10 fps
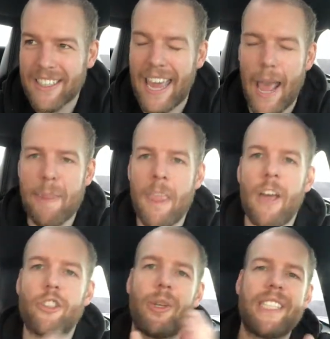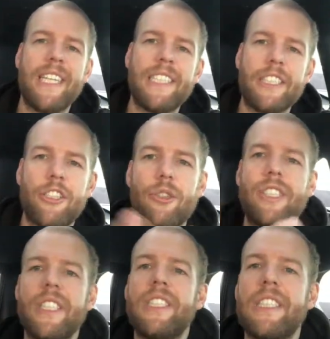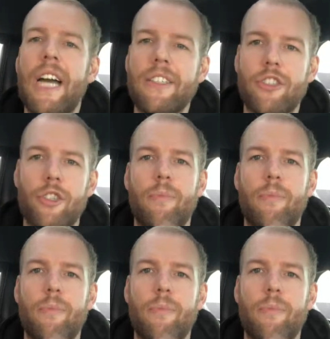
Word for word: Okay? So what's easy to do is easy not to do.